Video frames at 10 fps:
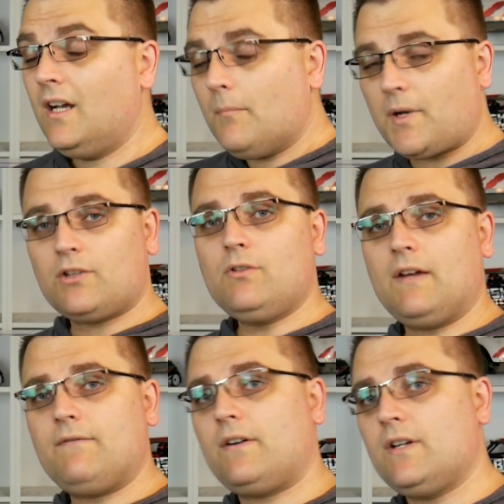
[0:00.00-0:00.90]
But I do
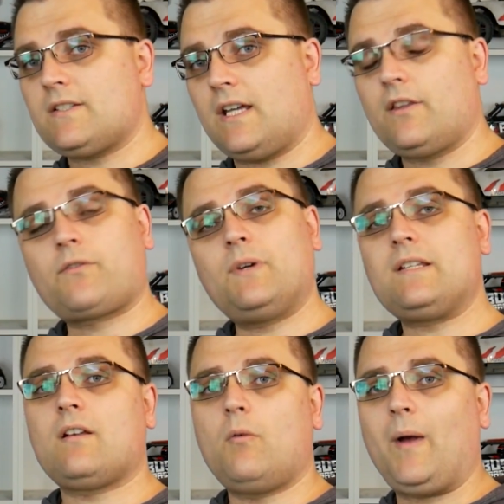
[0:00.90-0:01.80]
have various other
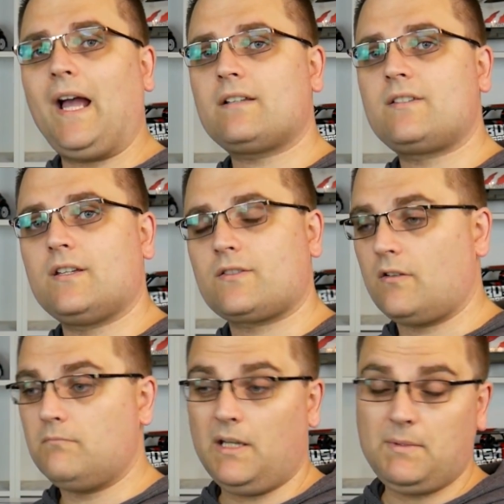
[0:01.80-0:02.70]
3-cell packs here,
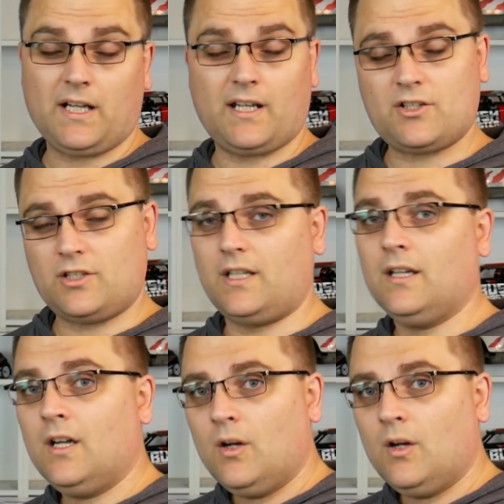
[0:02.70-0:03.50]
so maybe I can actually